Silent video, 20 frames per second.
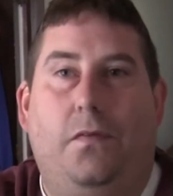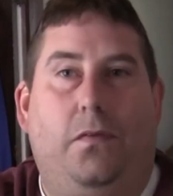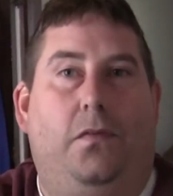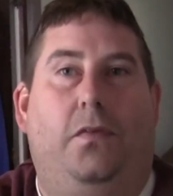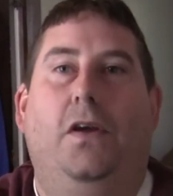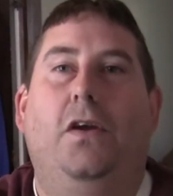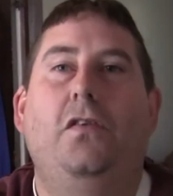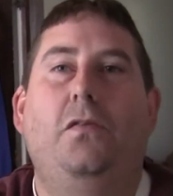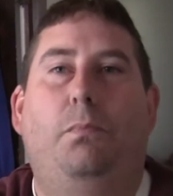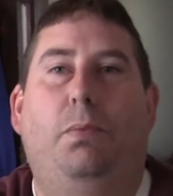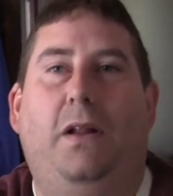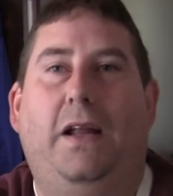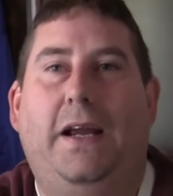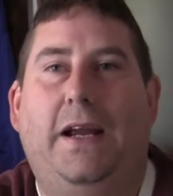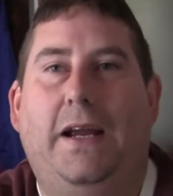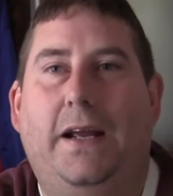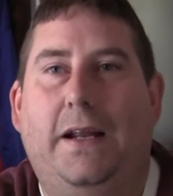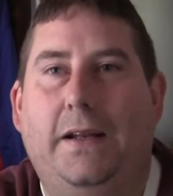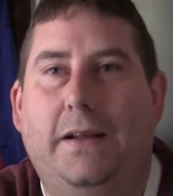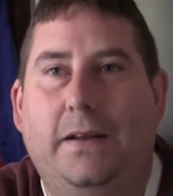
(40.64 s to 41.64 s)
this
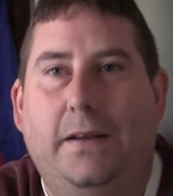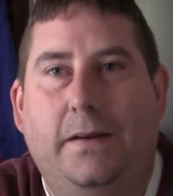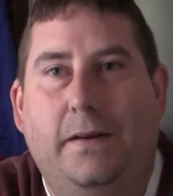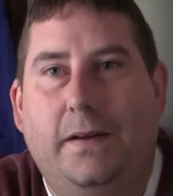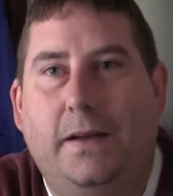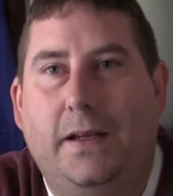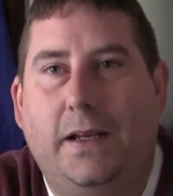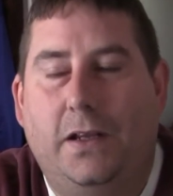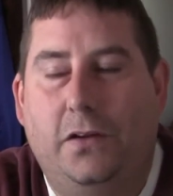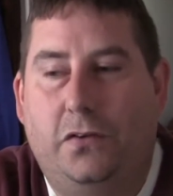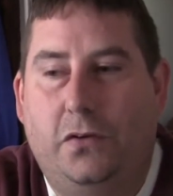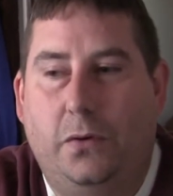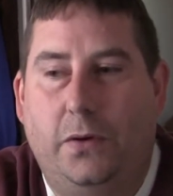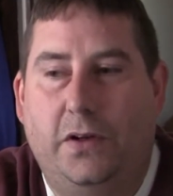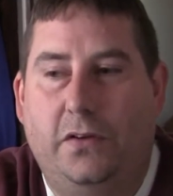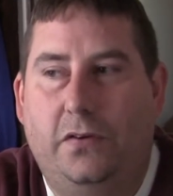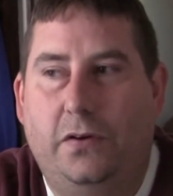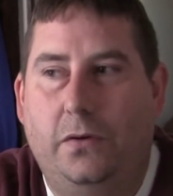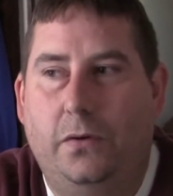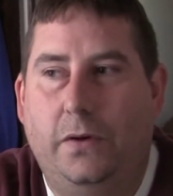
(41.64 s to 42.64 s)
plan is
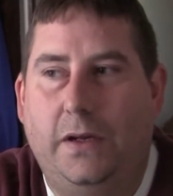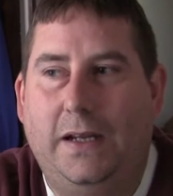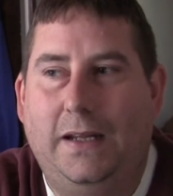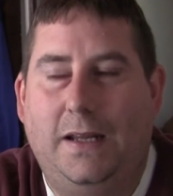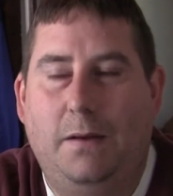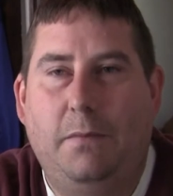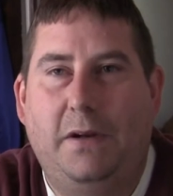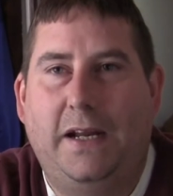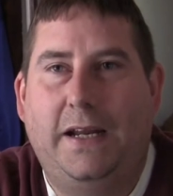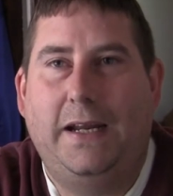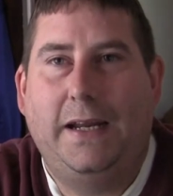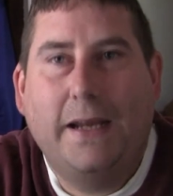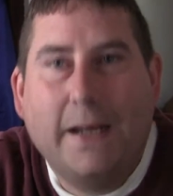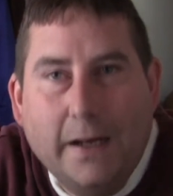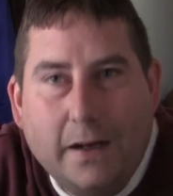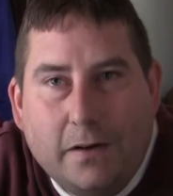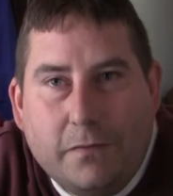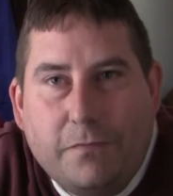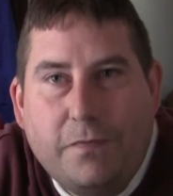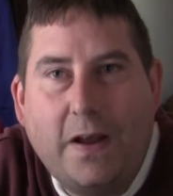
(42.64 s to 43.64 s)
going to eliminate
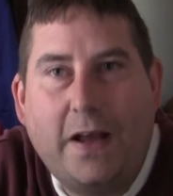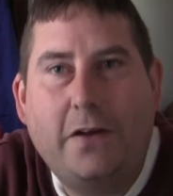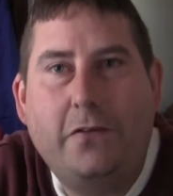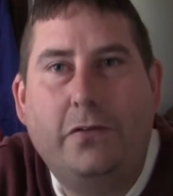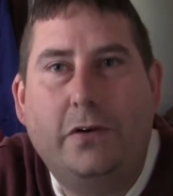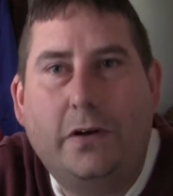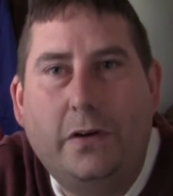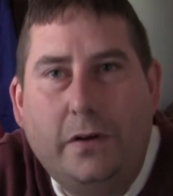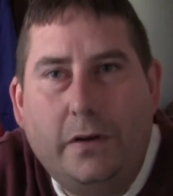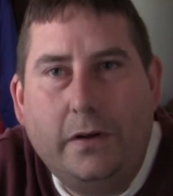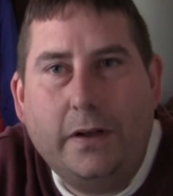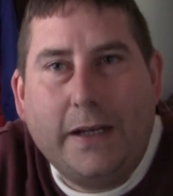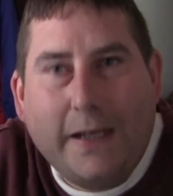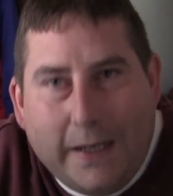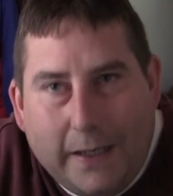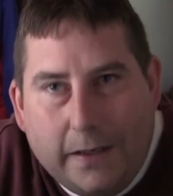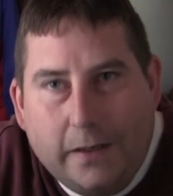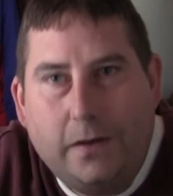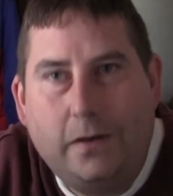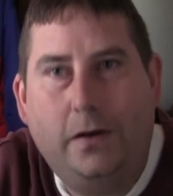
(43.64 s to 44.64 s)
federal
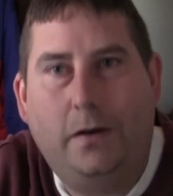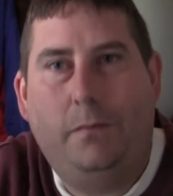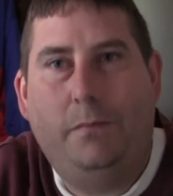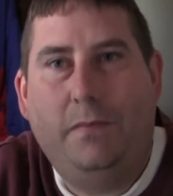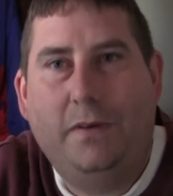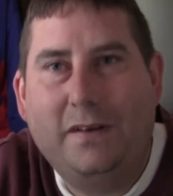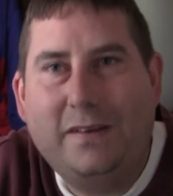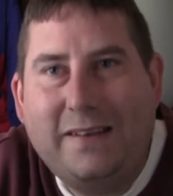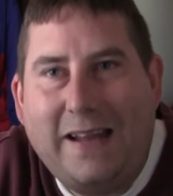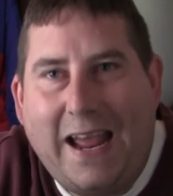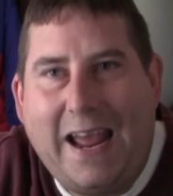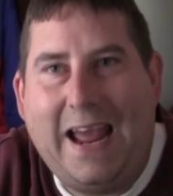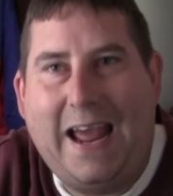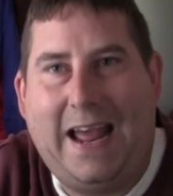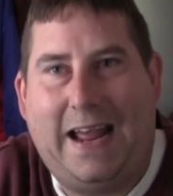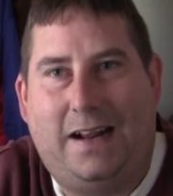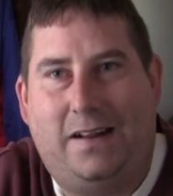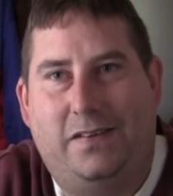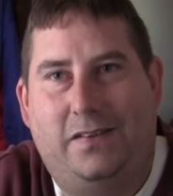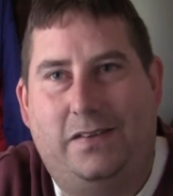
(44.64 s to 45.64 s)
income
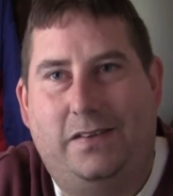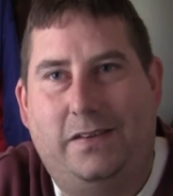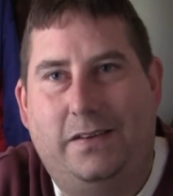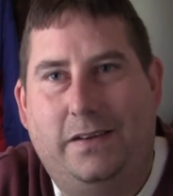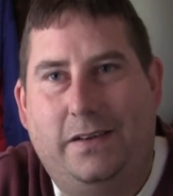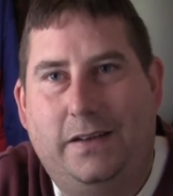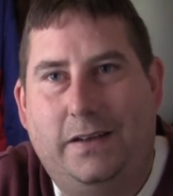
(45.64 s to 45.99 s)
tax.